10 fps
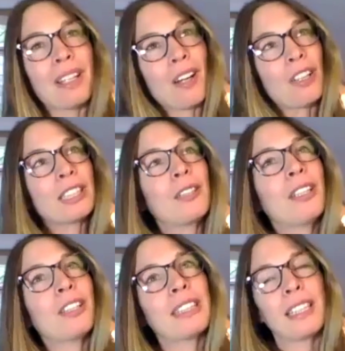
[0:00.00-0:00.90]
Also,
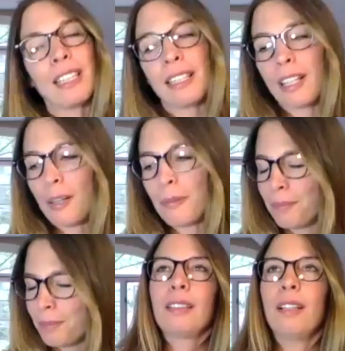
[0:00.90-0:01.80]
there's
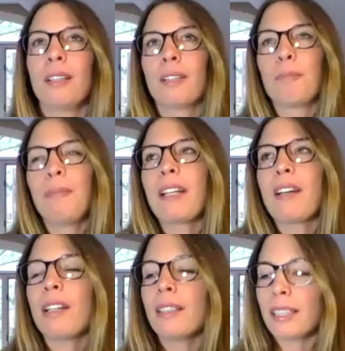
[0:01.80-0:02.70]
because